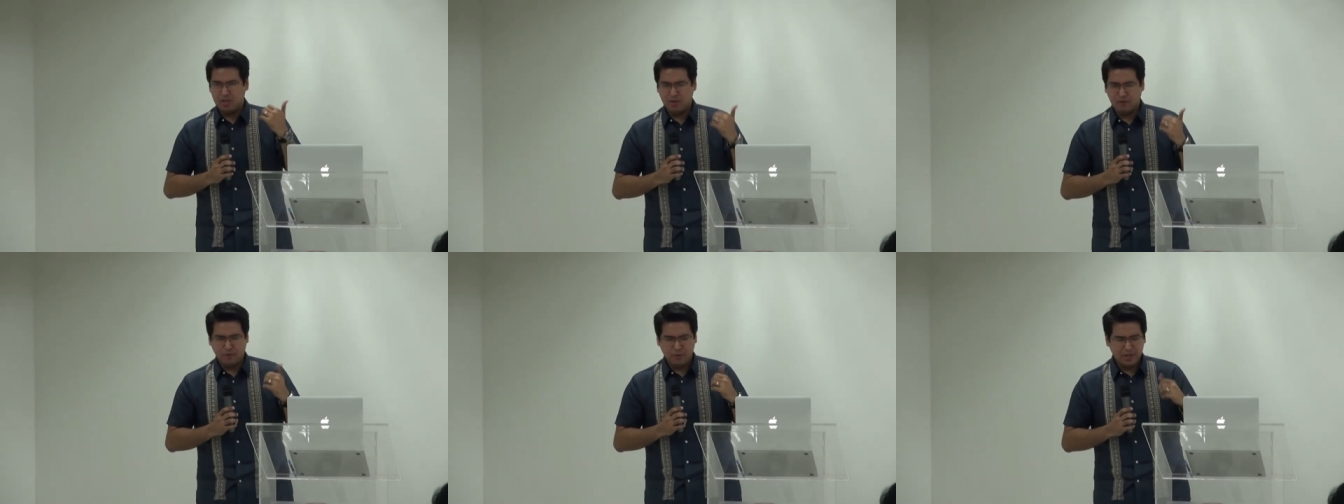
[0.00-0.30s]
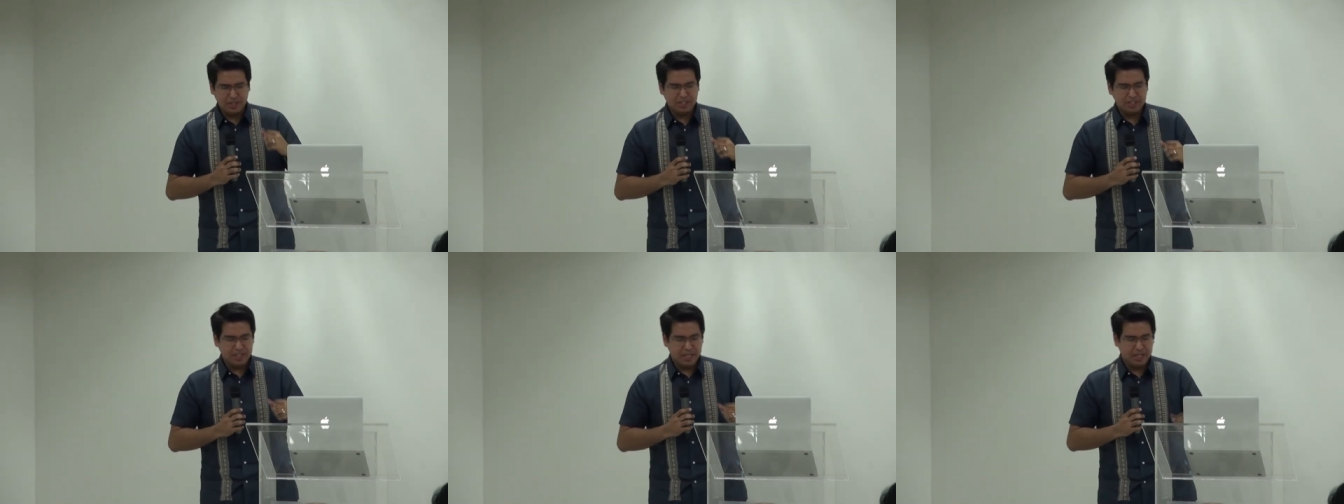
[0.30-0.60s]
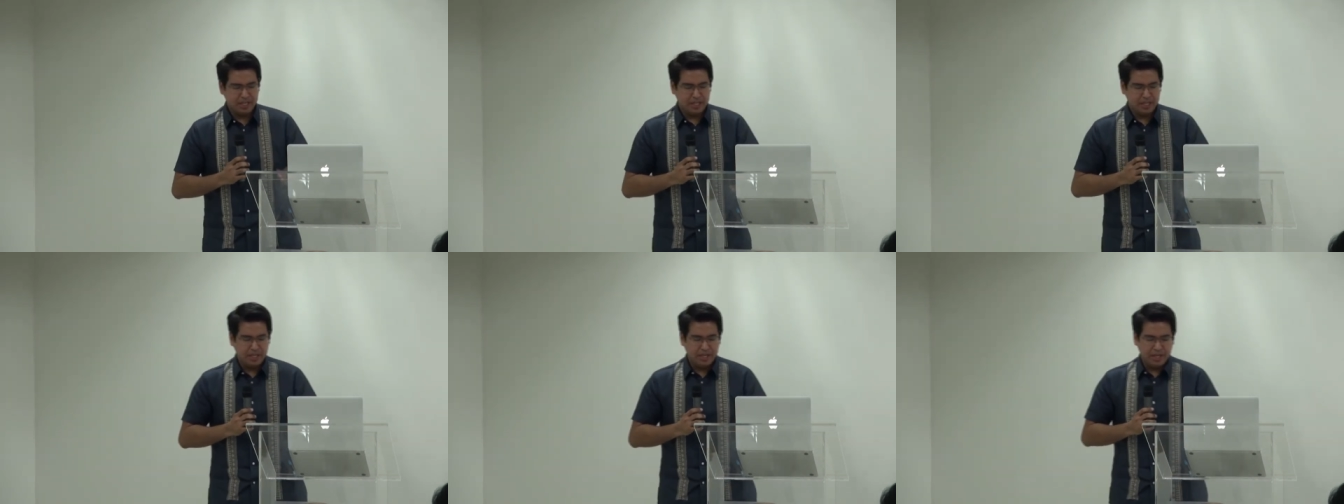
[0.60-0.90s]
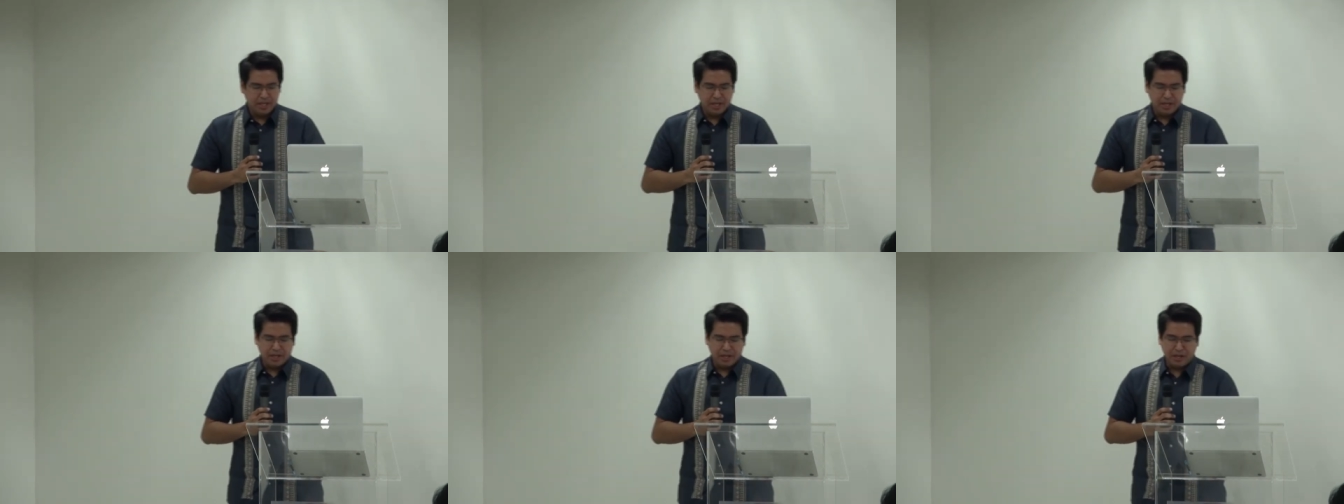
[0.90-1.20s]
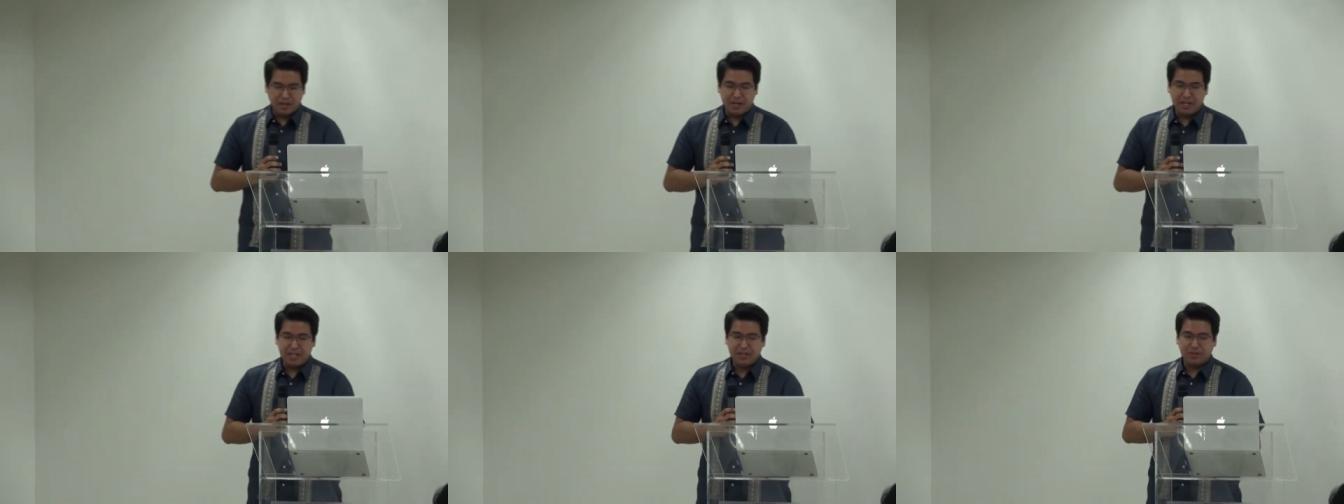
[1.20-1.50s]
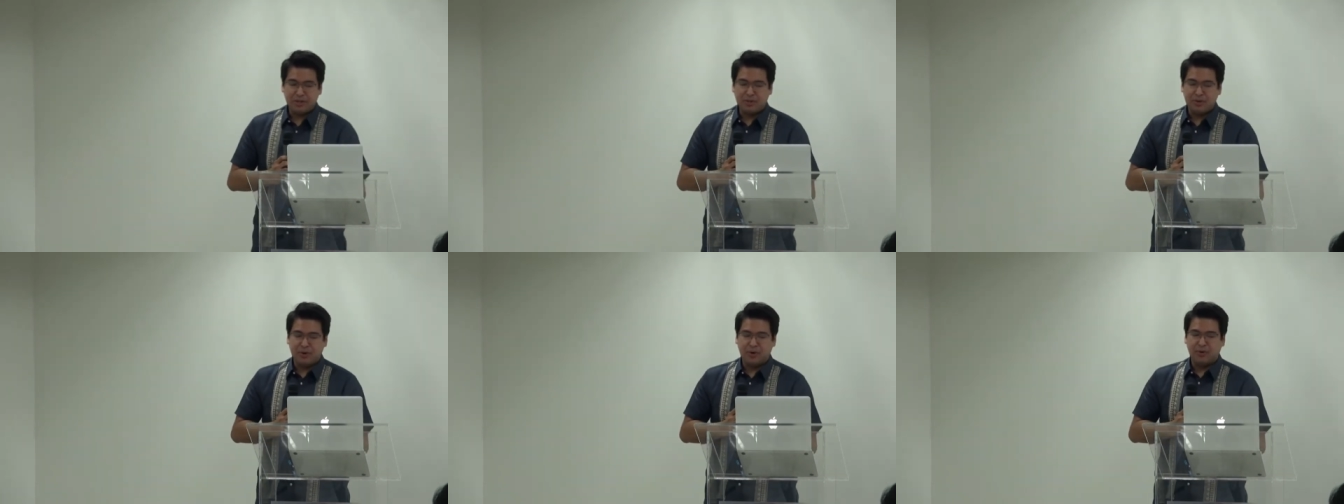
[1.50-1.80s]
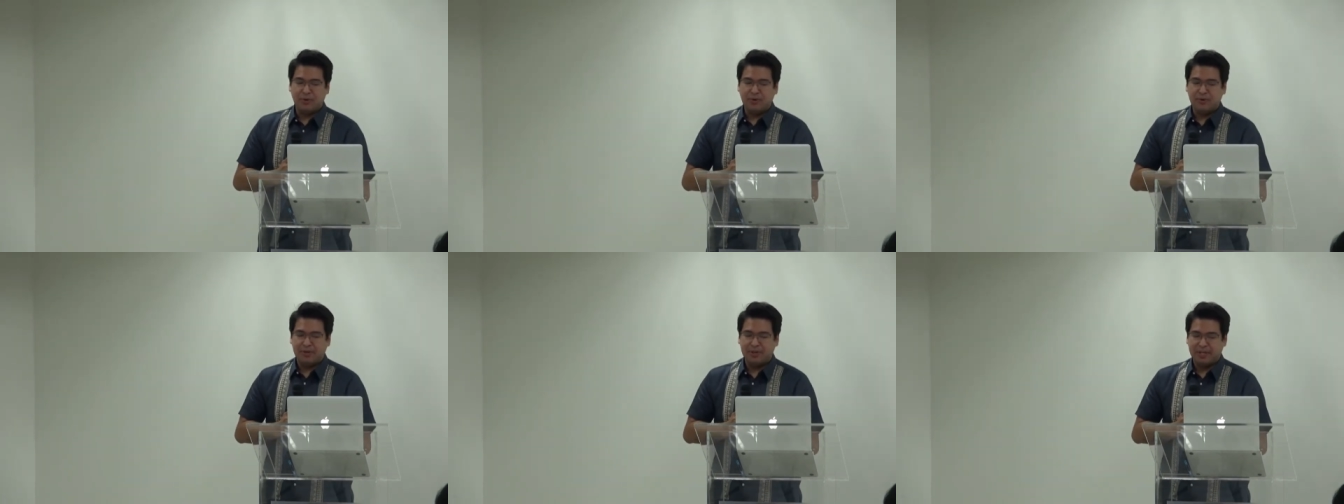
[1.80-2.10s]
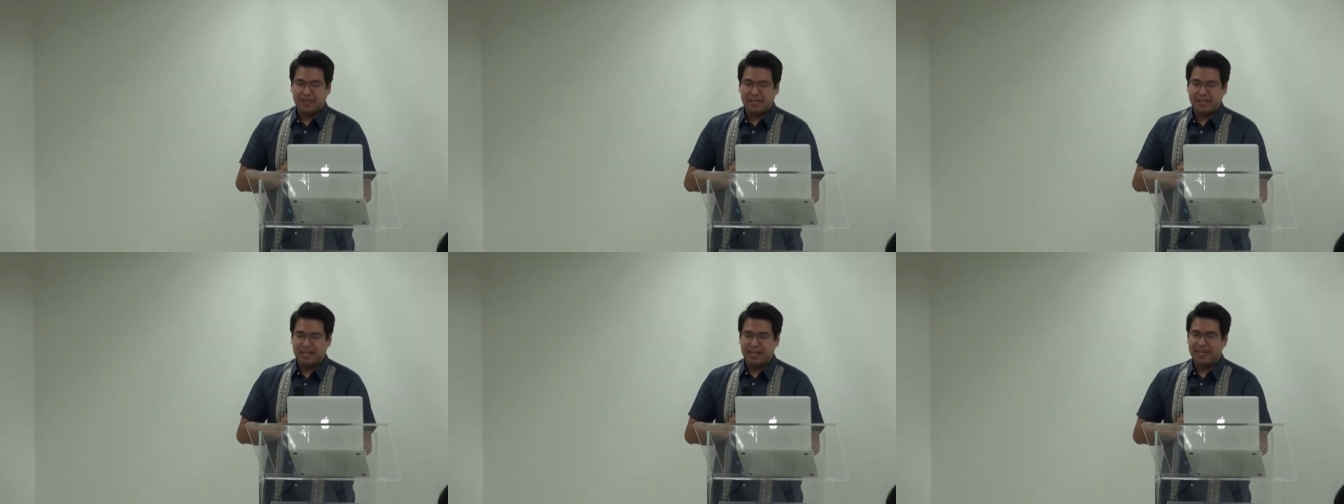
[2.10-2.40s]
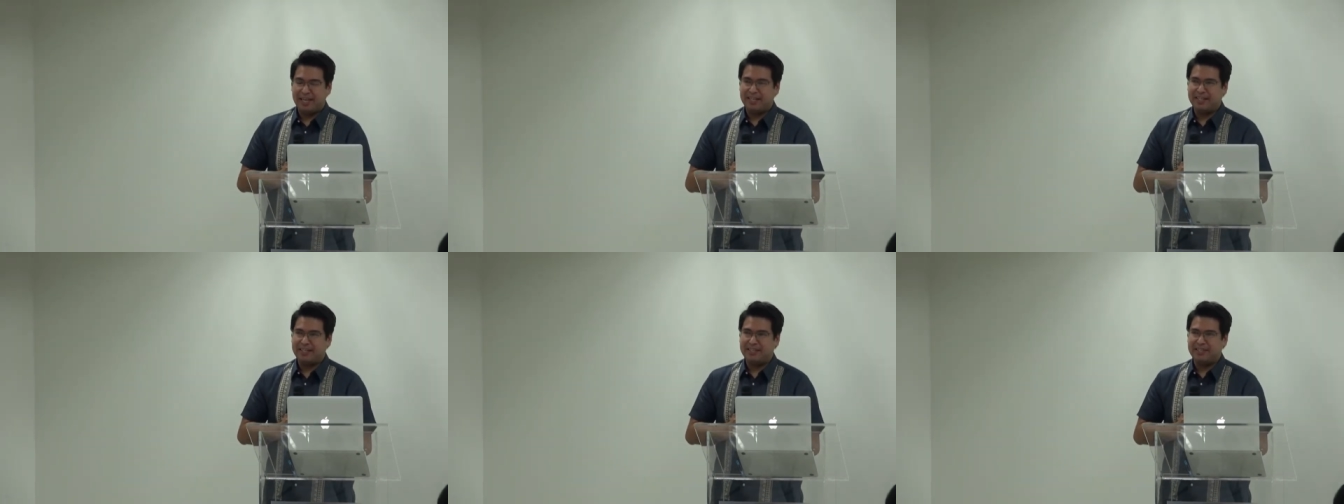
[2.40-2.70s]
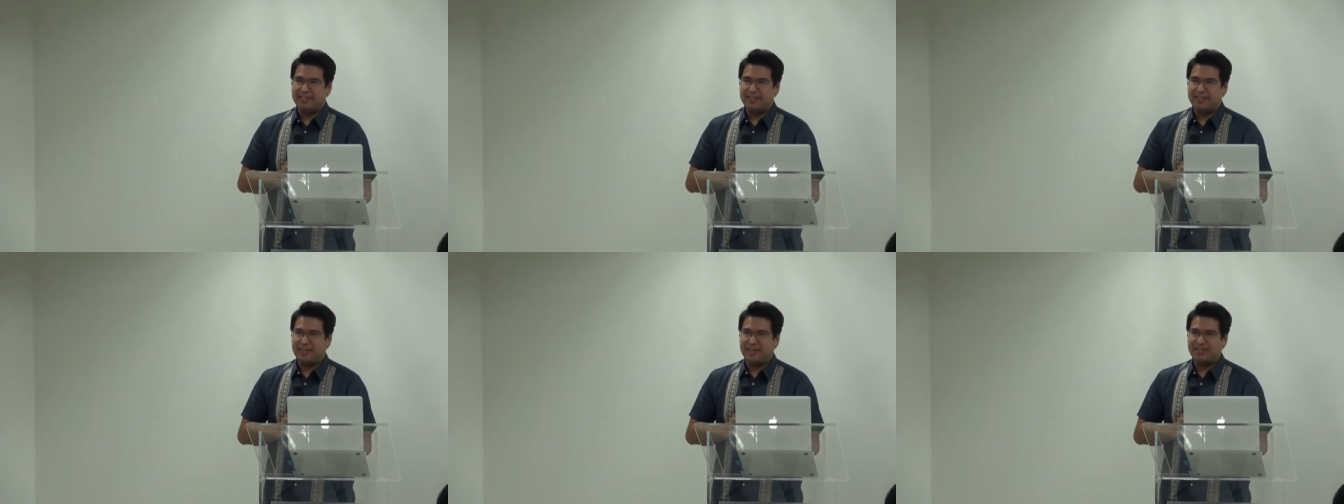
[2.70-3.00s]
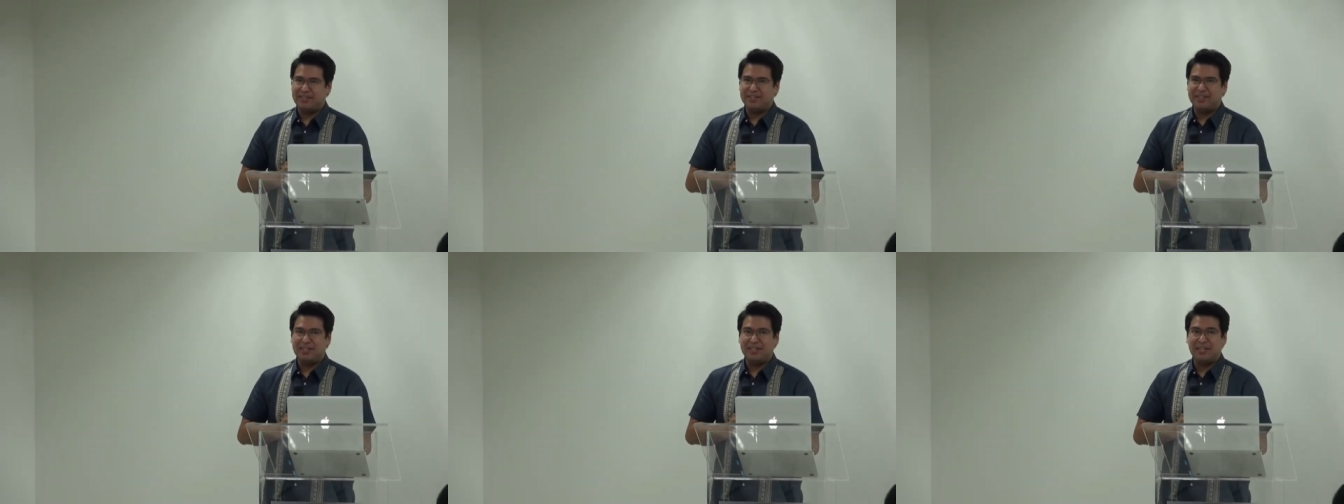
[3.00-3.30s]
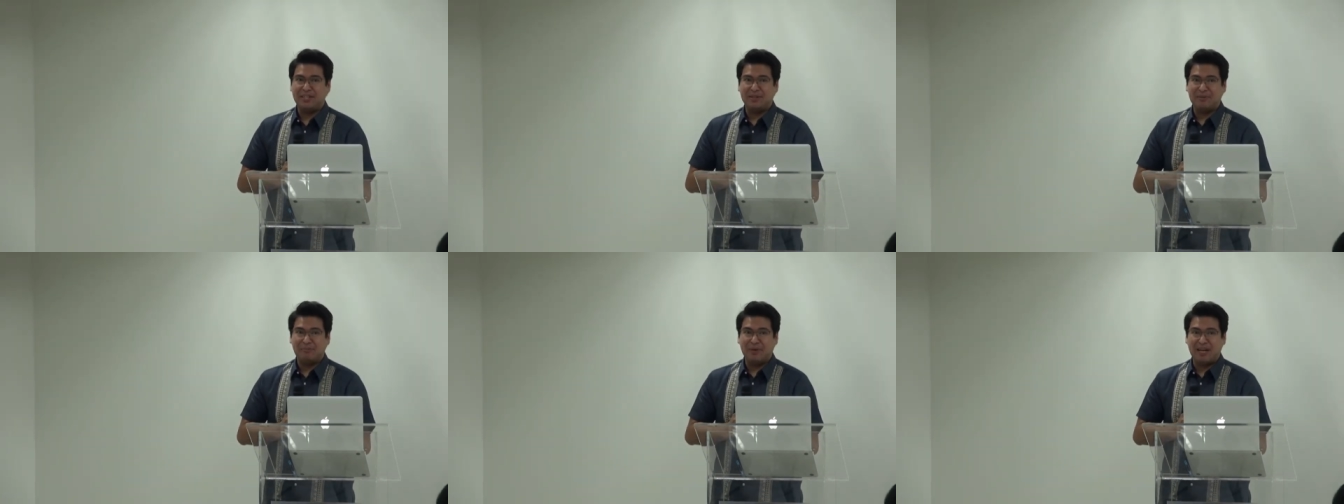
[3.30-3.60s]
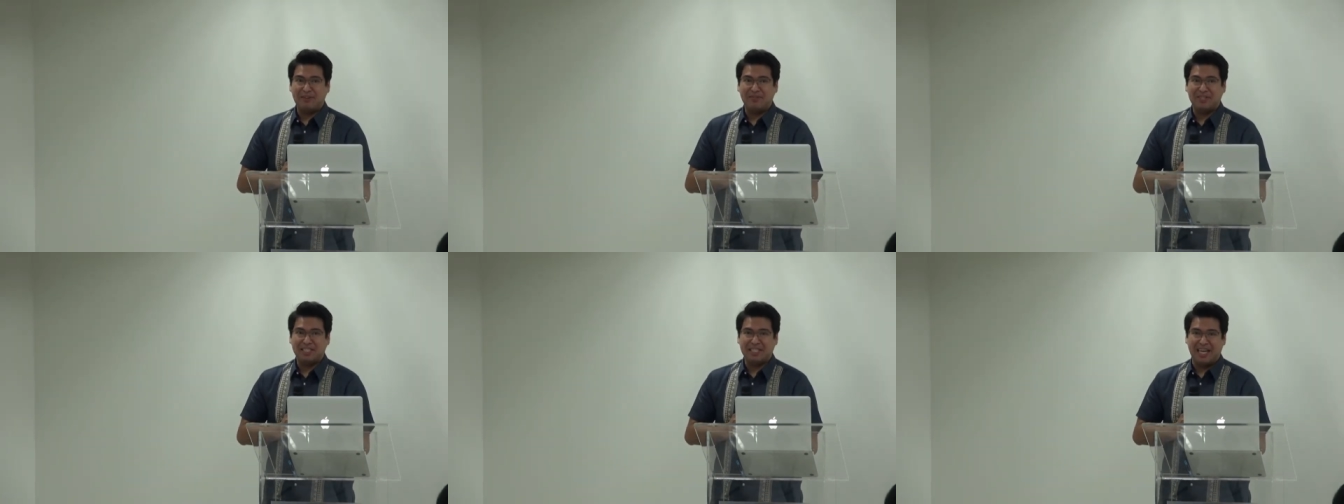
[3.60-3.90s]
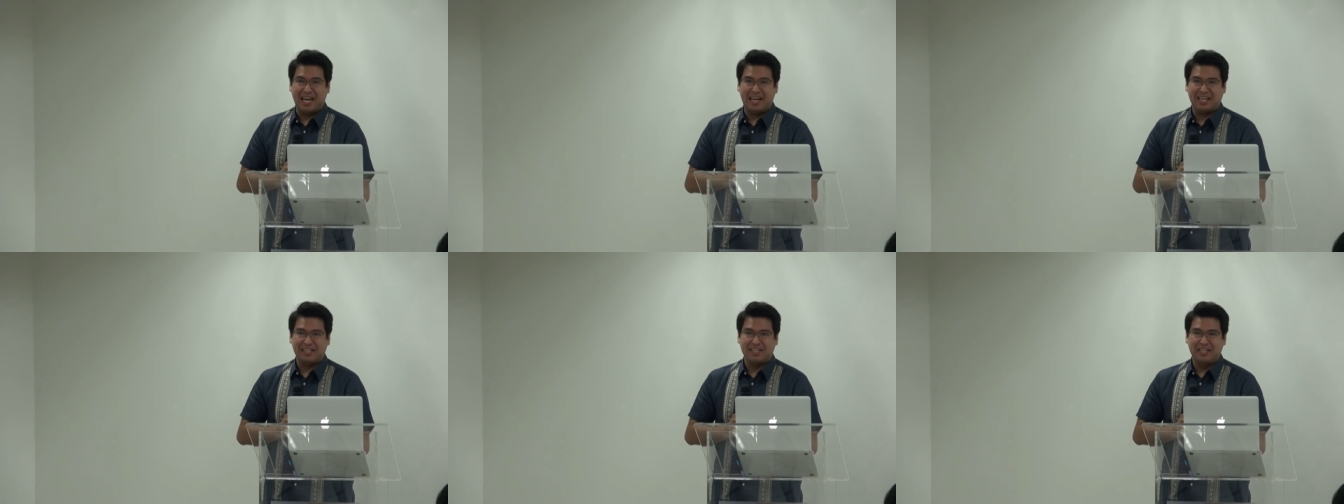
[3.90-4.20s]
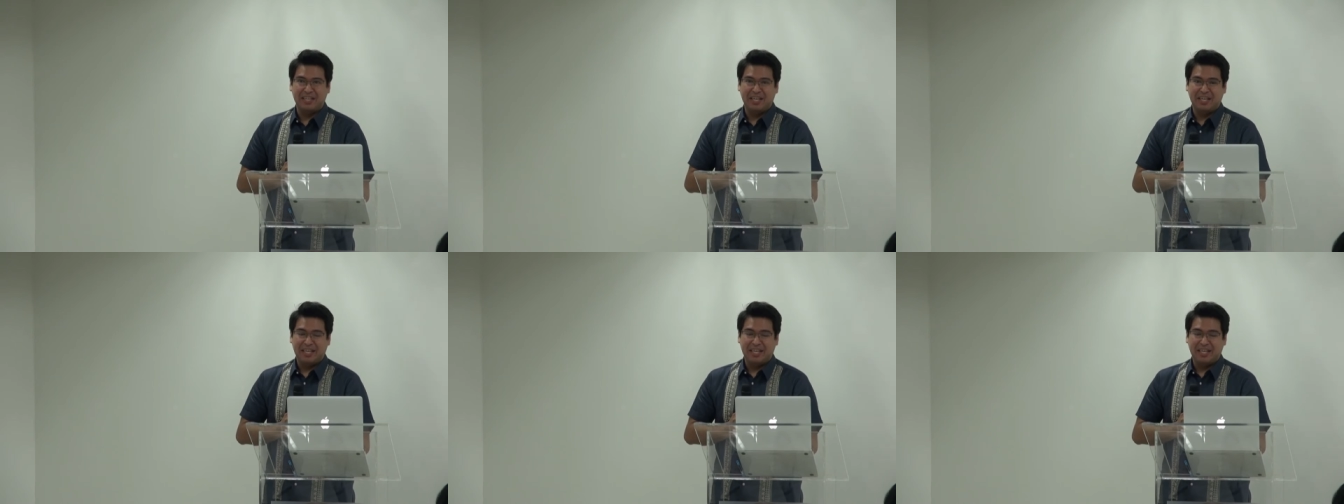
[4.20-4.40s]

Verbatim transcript: The first thing you need to know in, under the Data Privacy Act